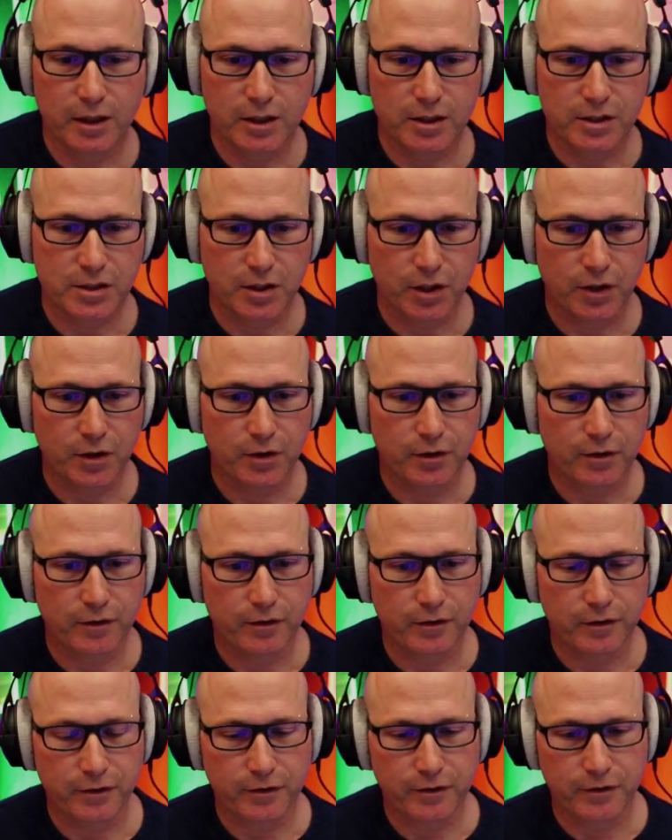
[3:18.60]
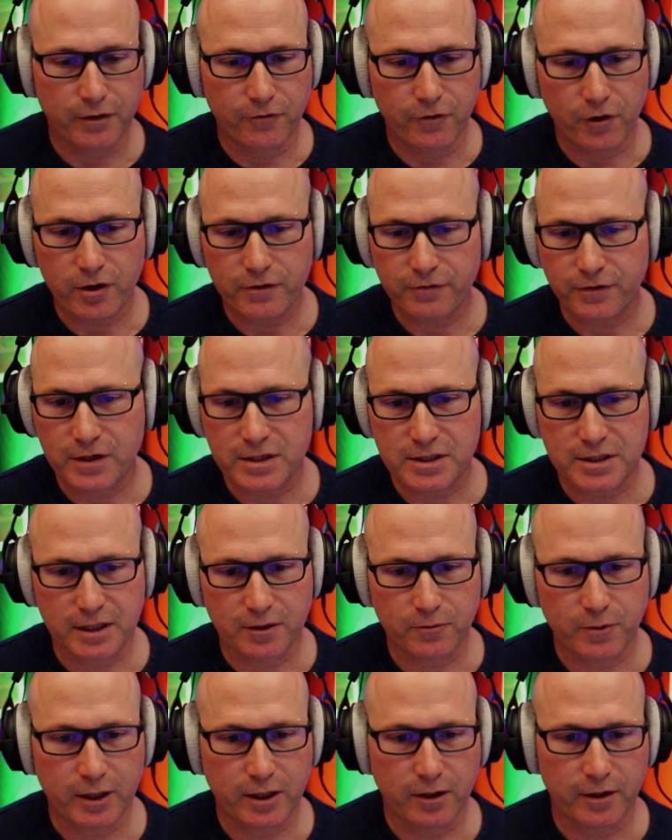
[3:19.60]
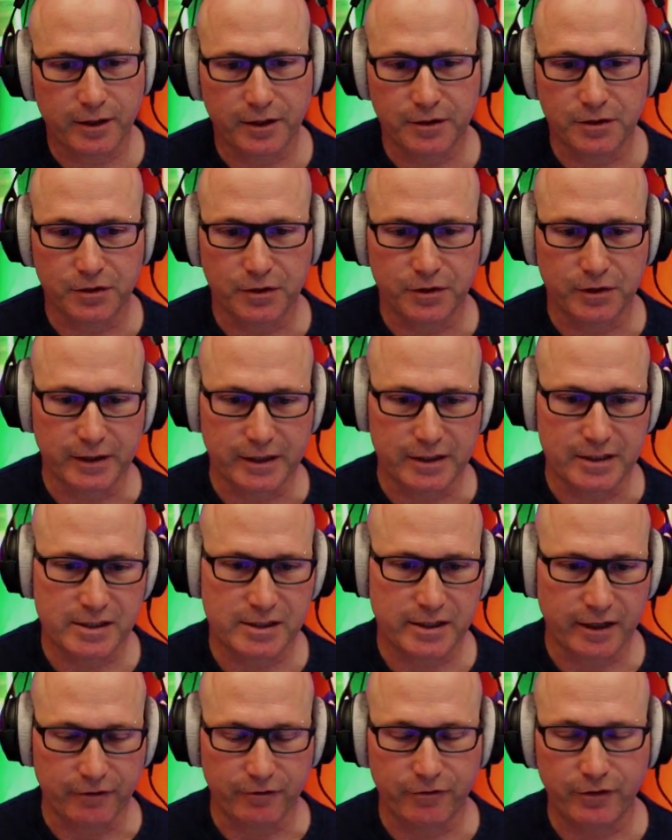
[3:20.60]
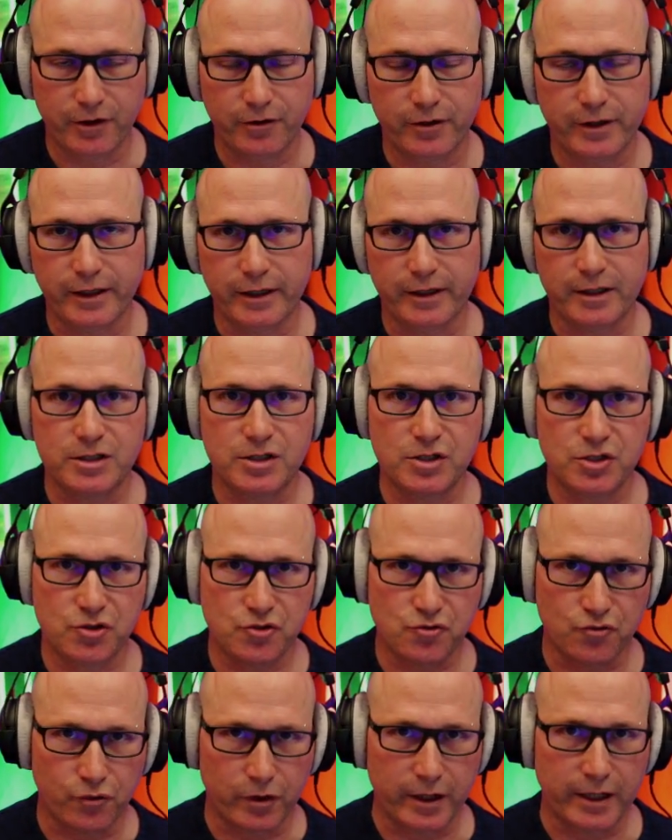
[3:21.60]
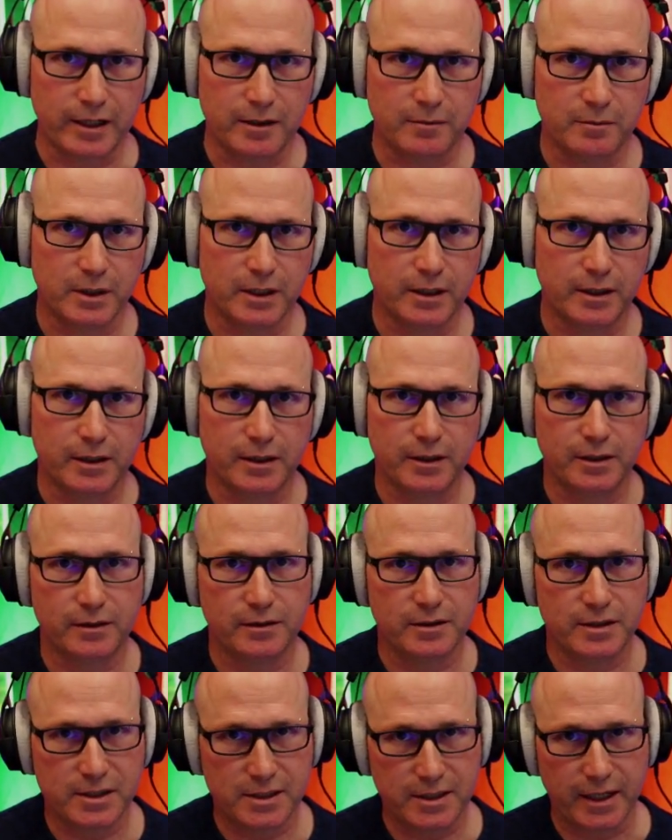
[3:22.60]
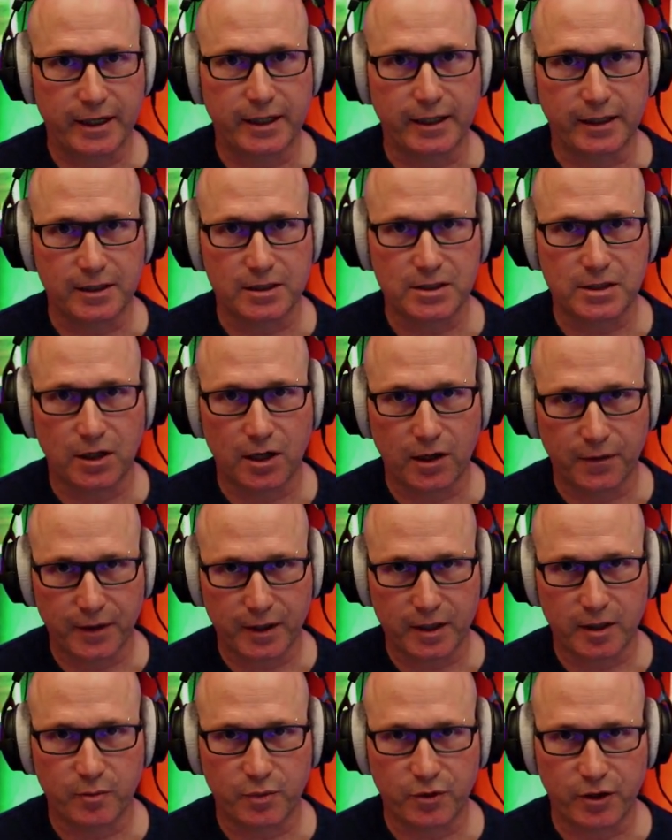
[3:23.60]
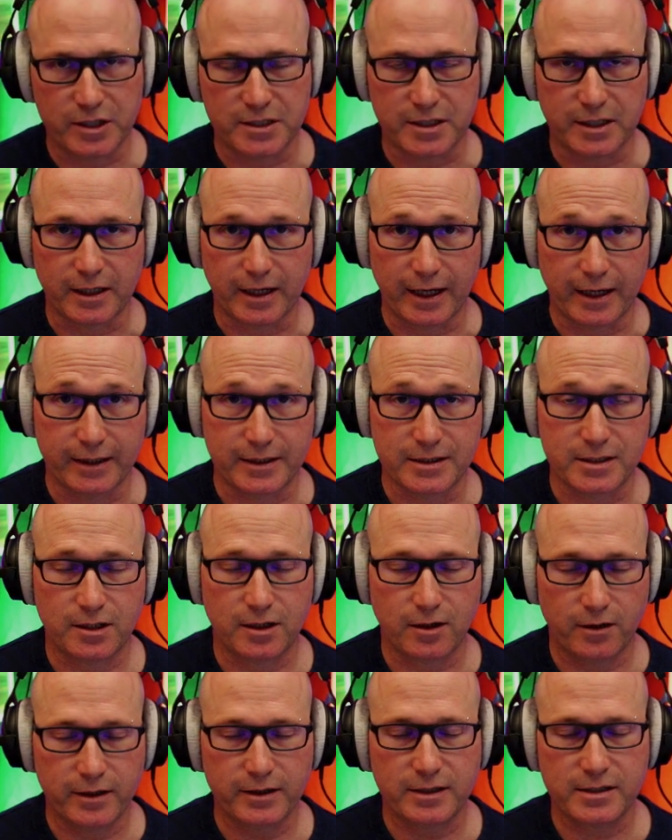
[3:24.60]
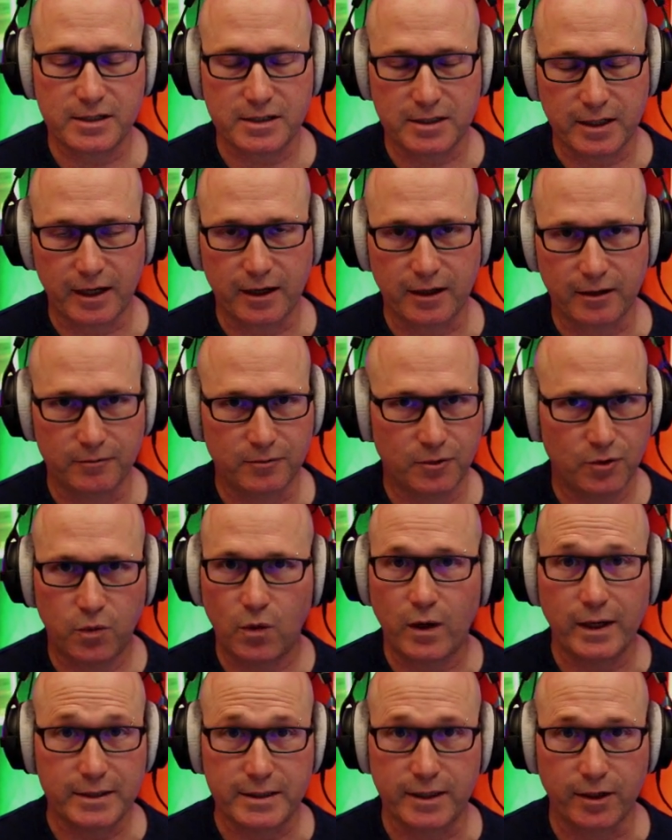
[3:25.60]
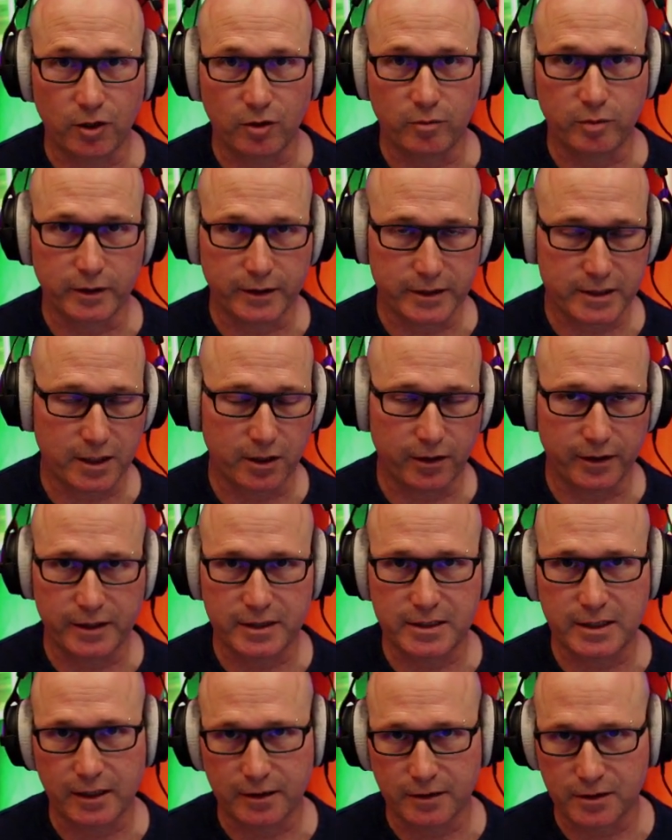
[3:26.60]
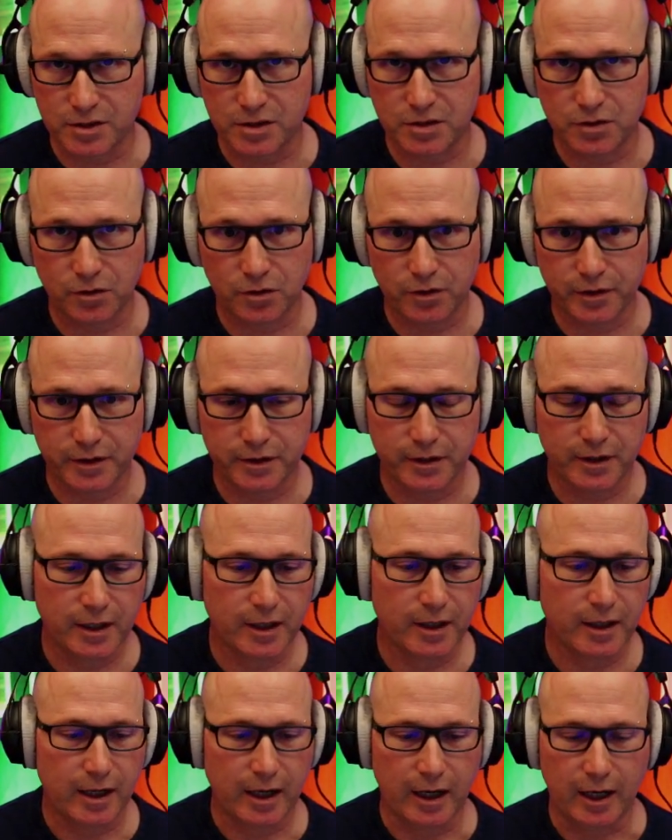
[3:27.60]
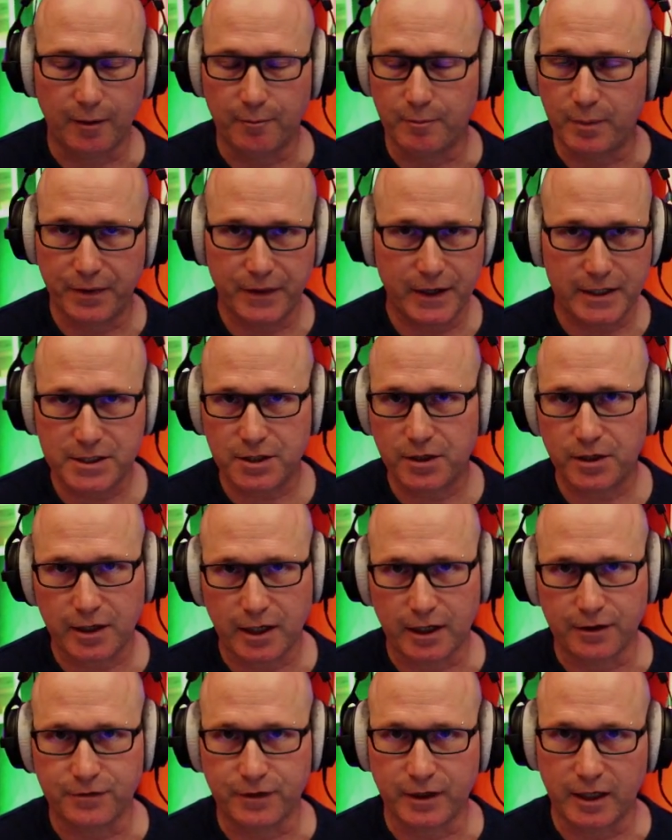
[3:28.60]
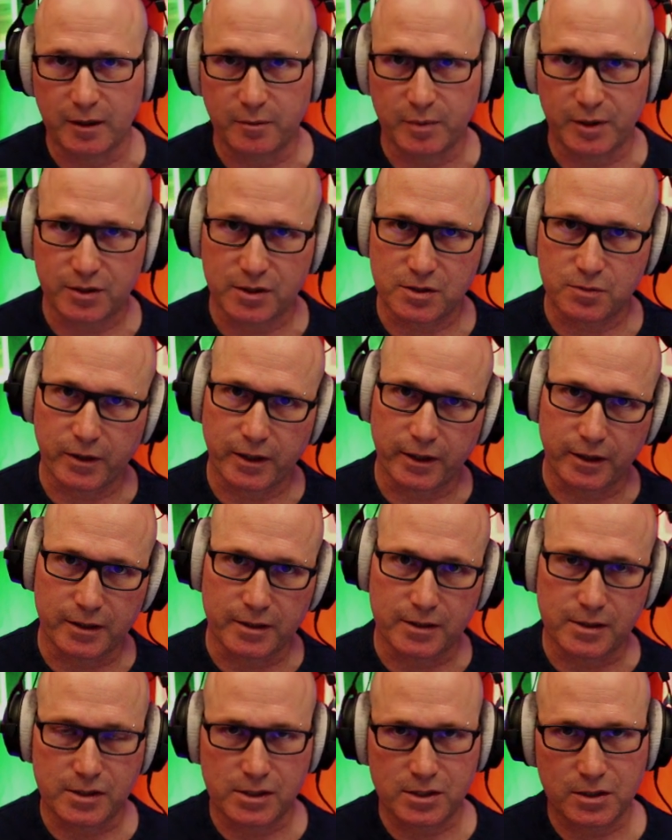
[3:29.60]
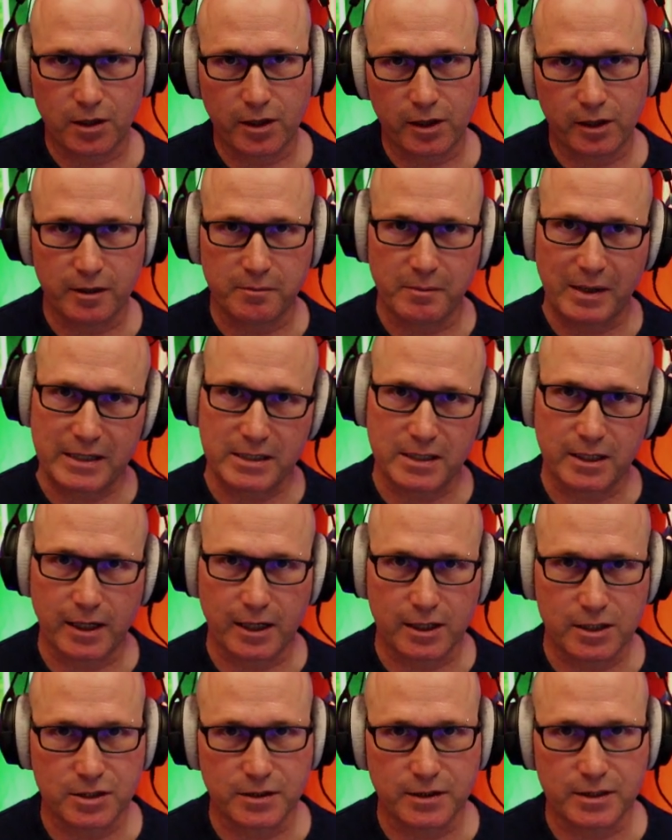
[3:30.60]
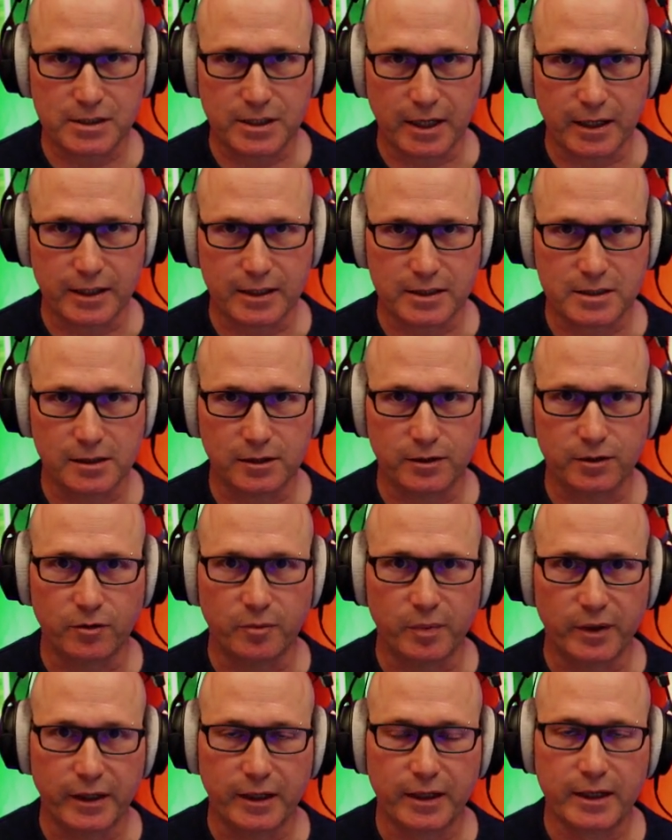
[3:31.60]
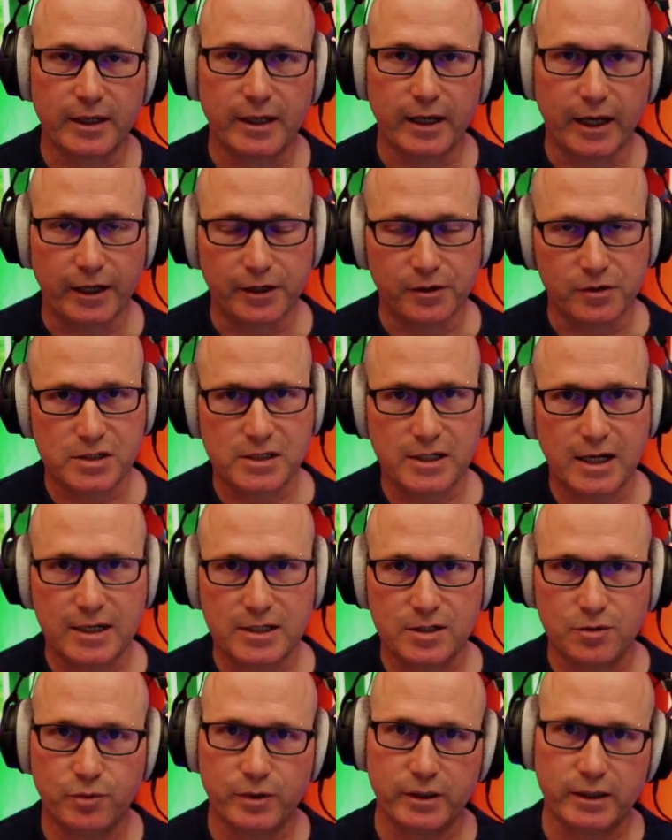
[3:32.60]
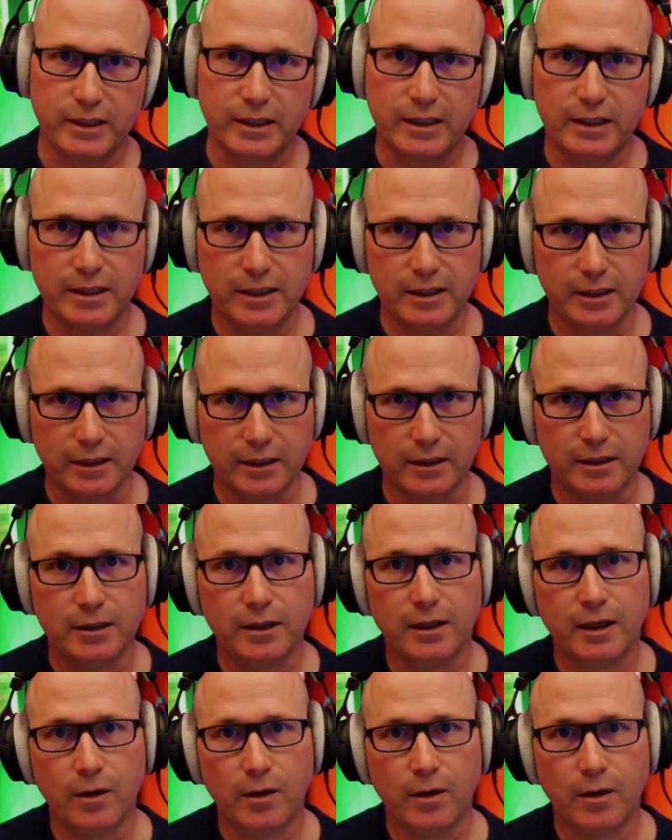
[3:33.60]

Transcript: So the very first thing we're going to do is set very extreme settings on the compressor, and it's going to sound quite terrible. It's going to sound distorted, but that's okay for now because we're going to slowly massage the settings a little bit and you'll start to really hear